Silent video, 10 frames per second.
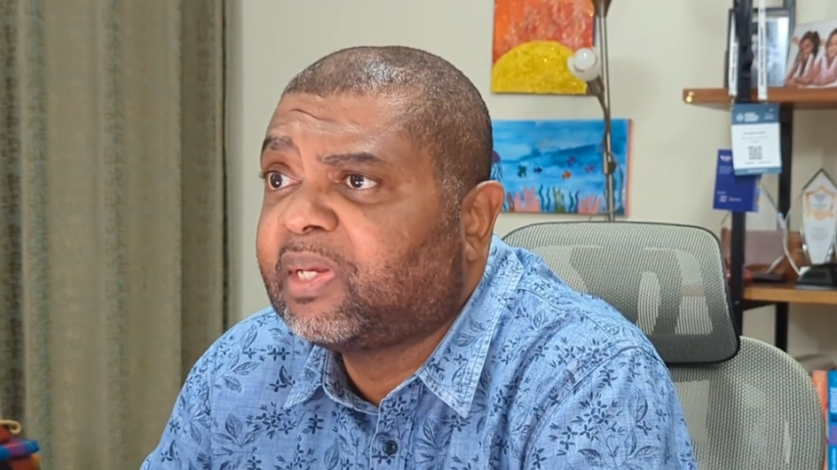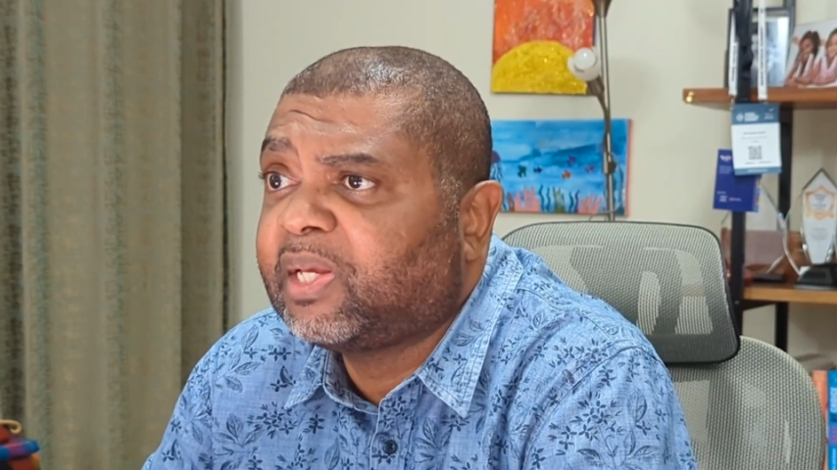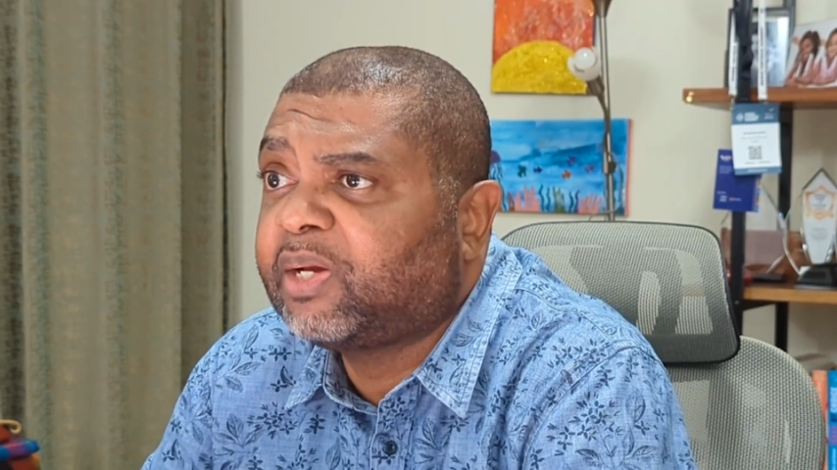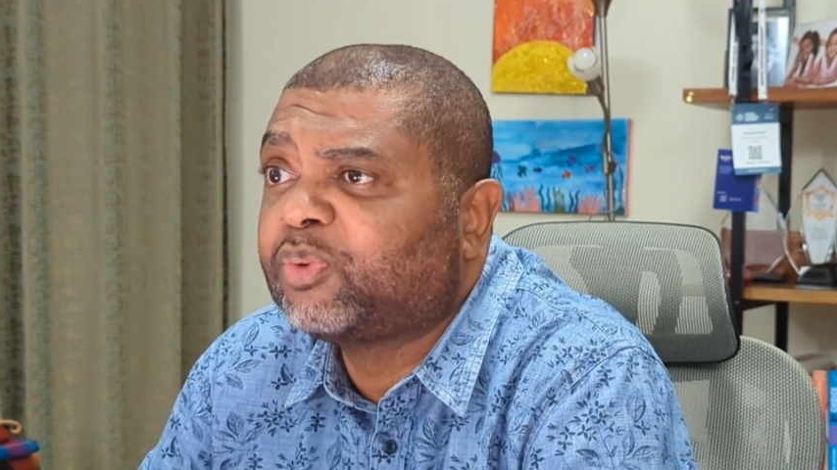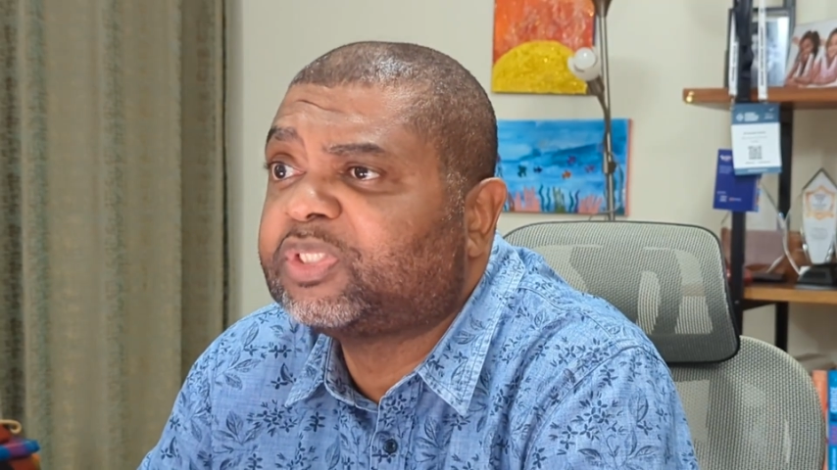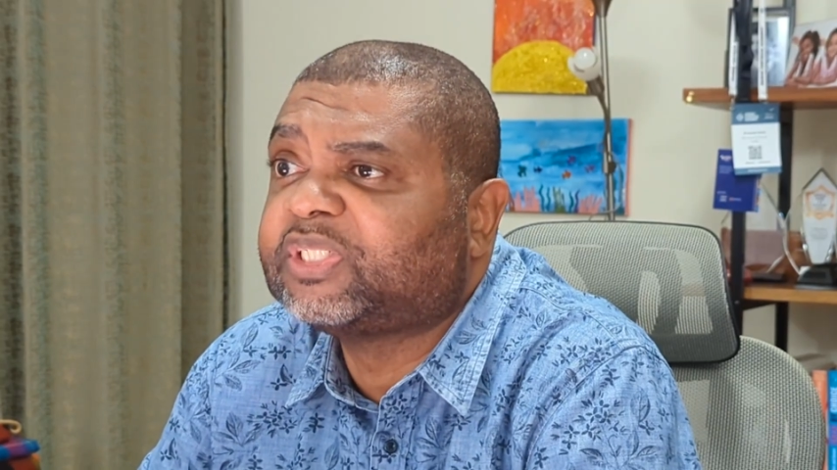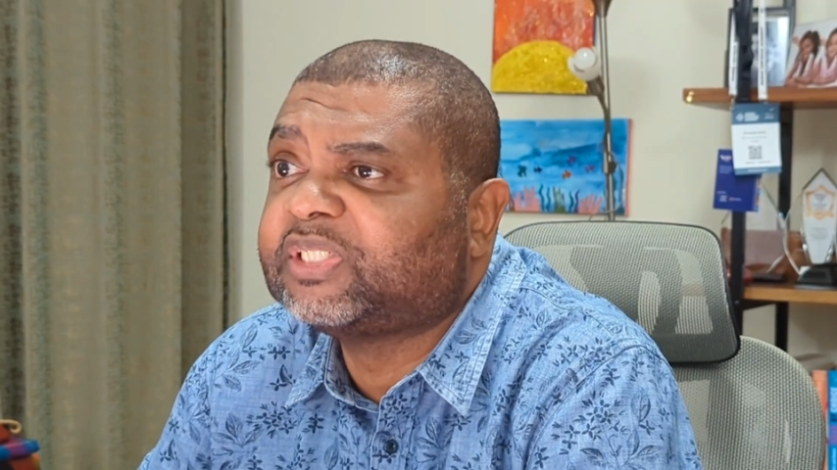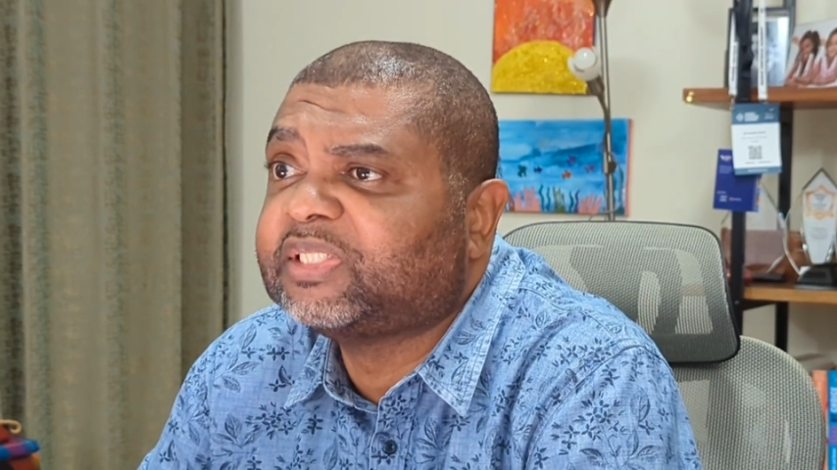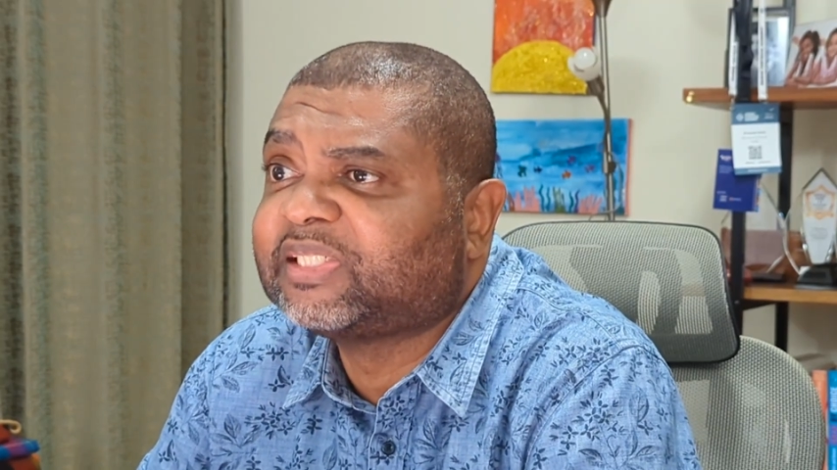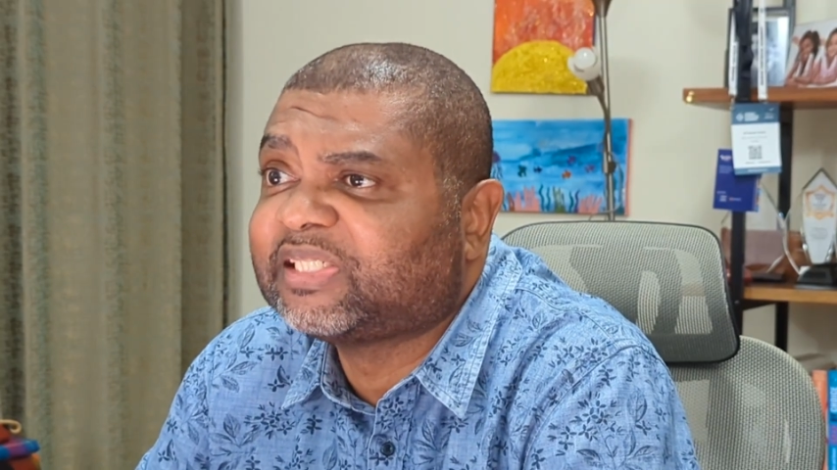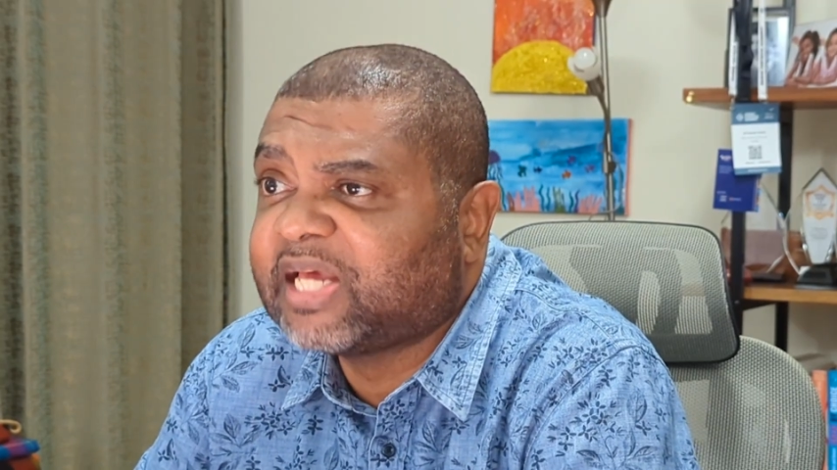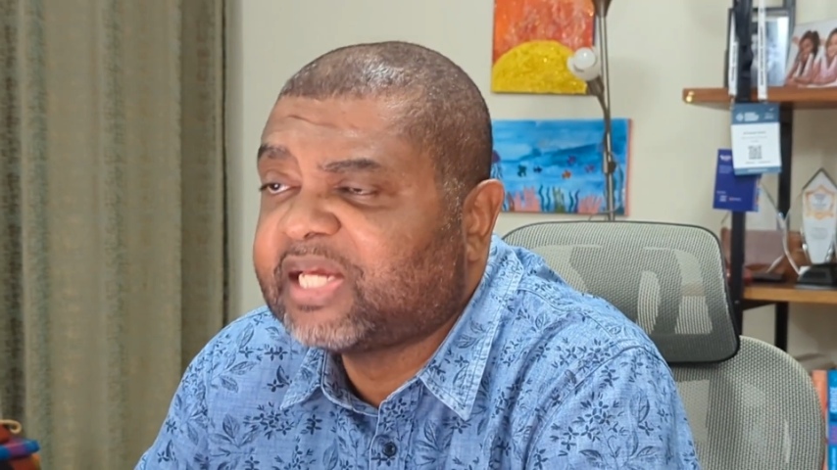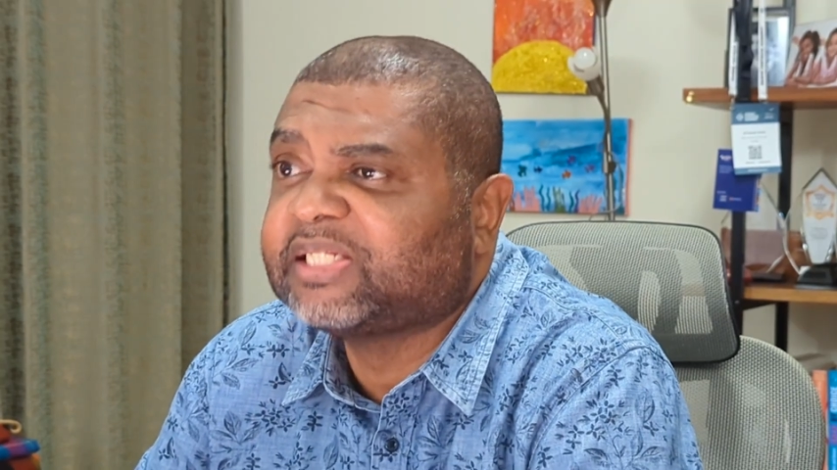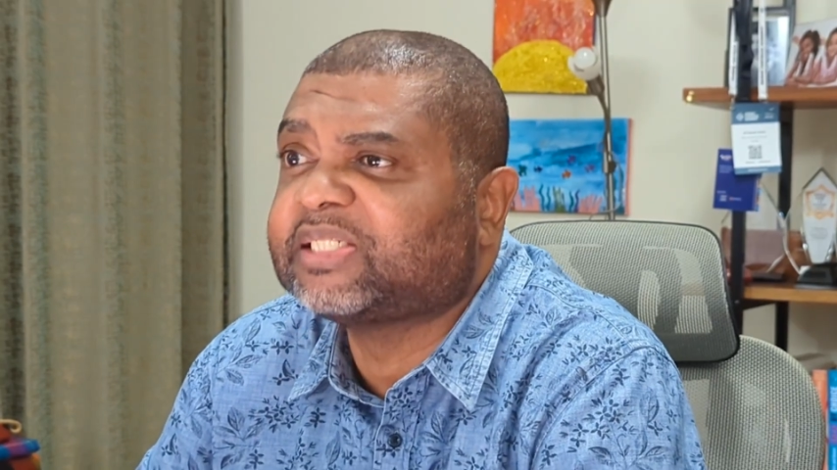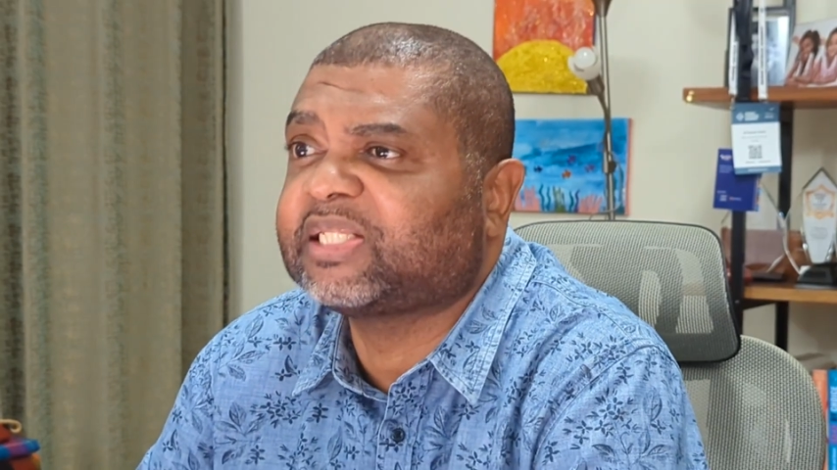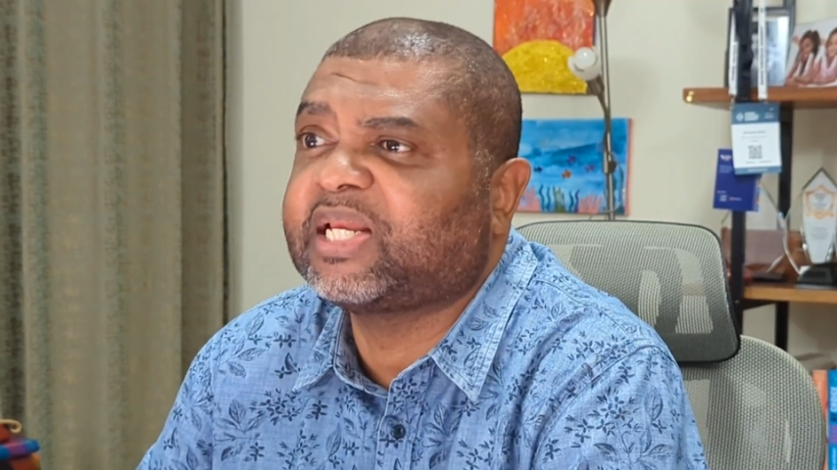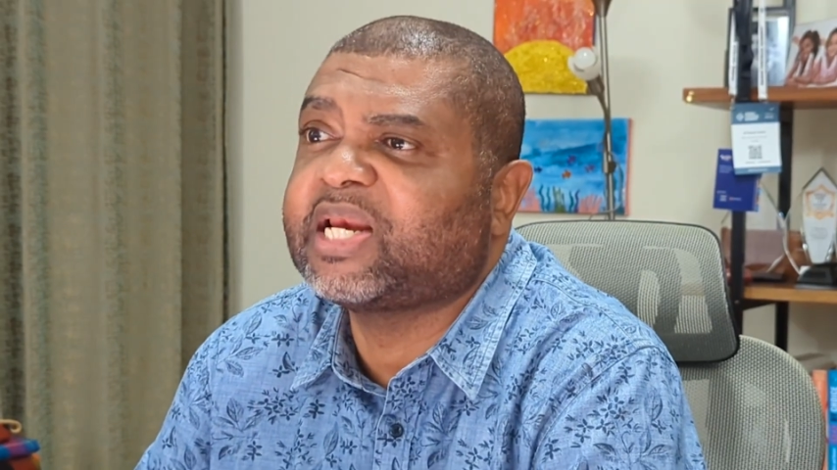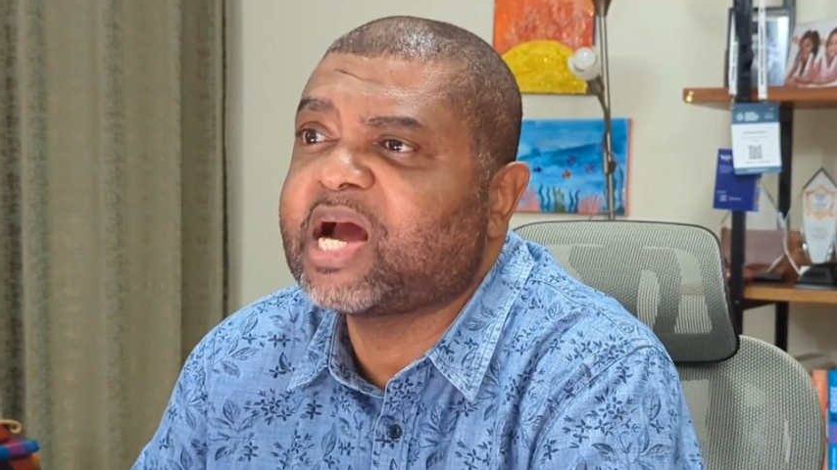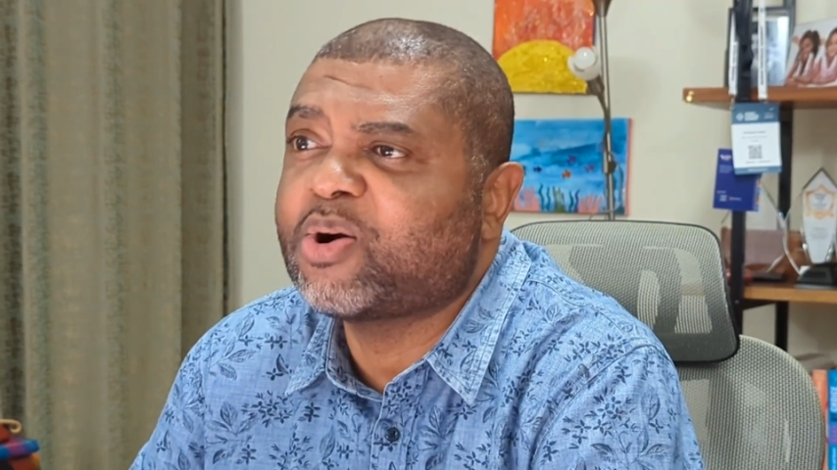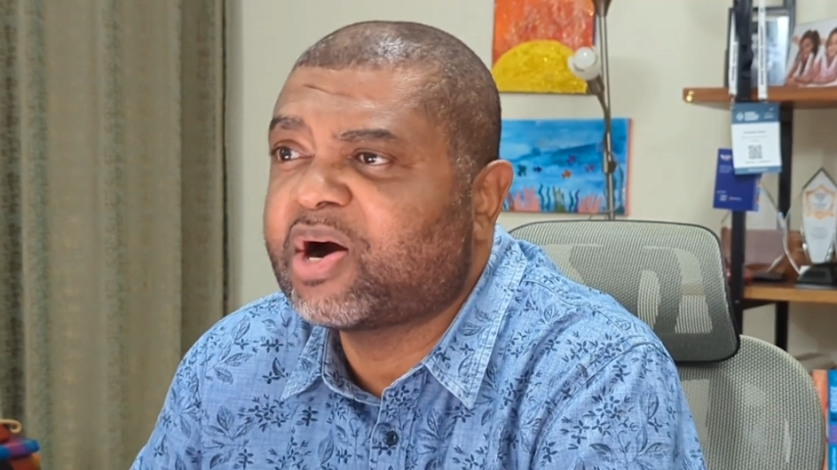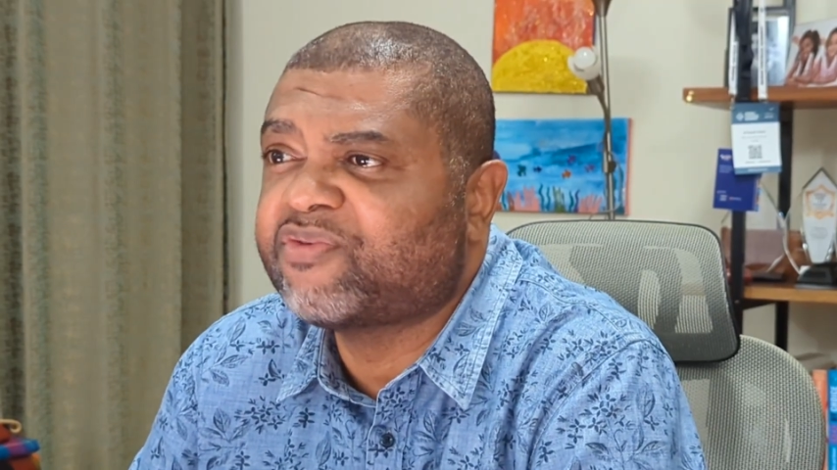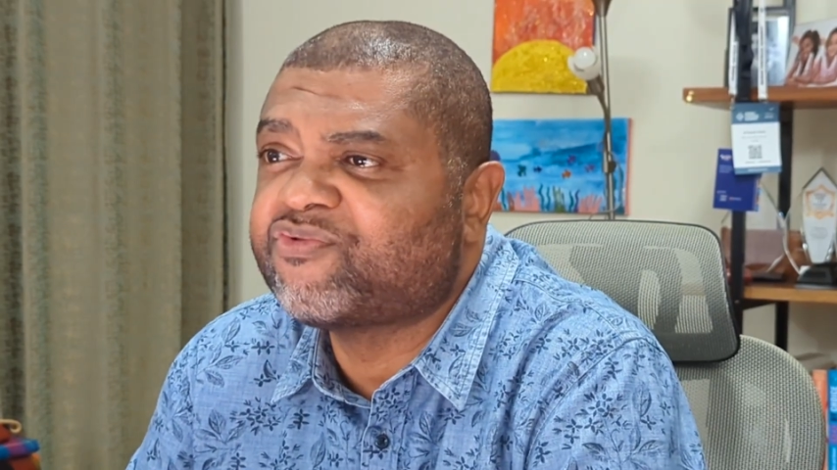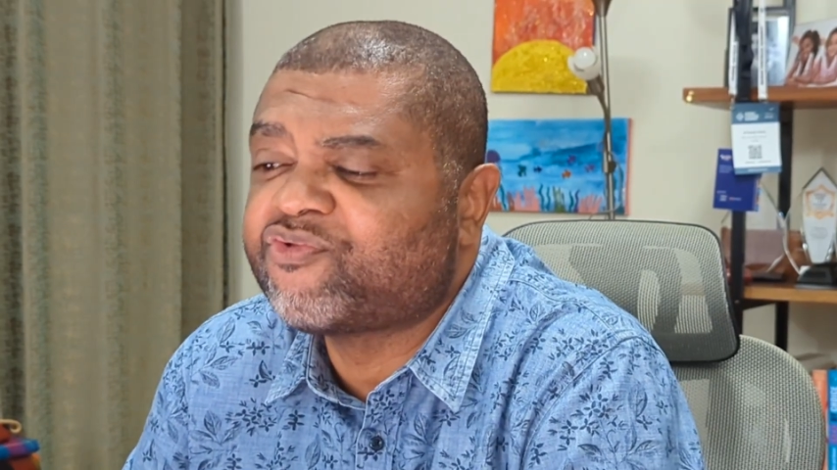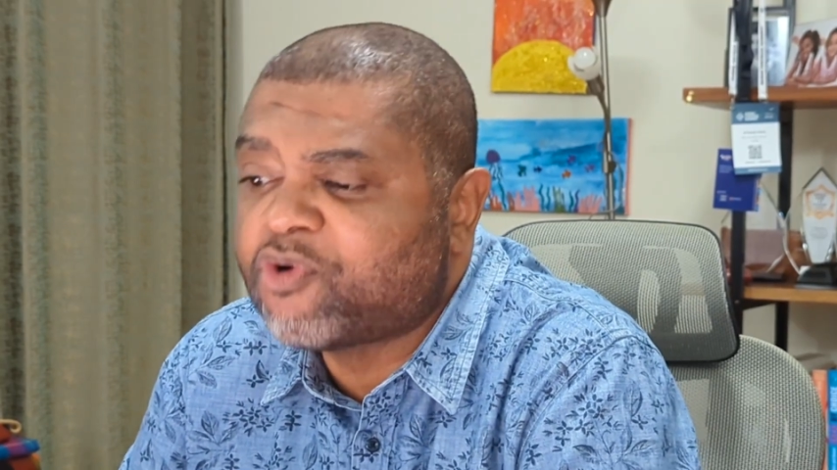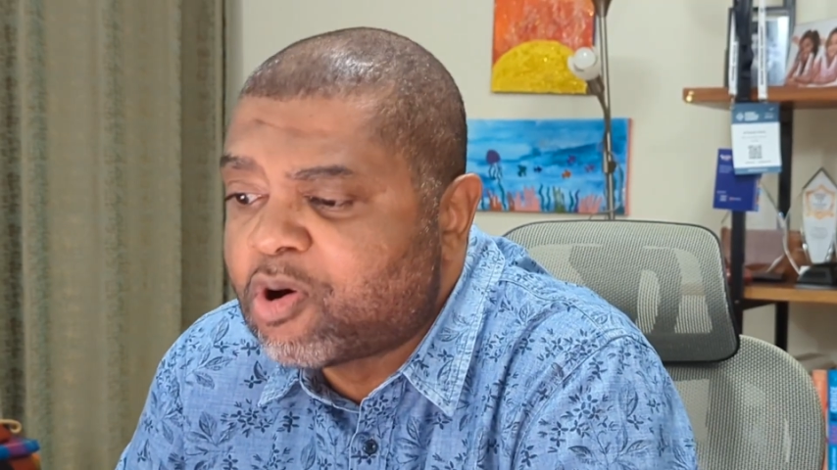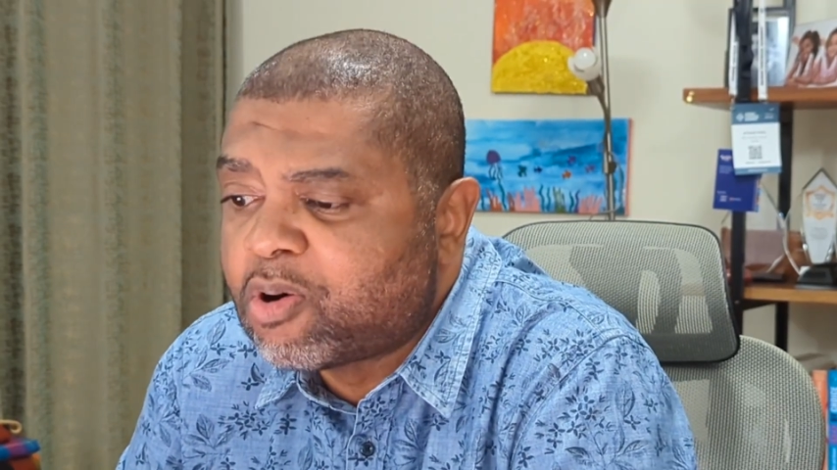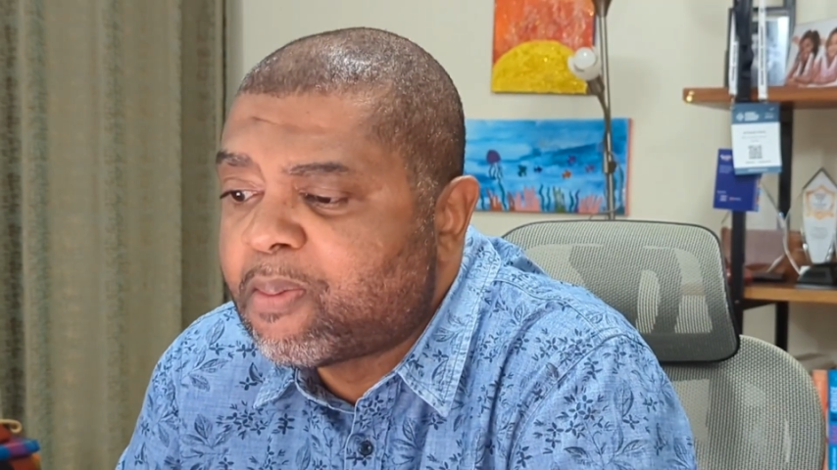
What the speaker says: Equity says they now have 4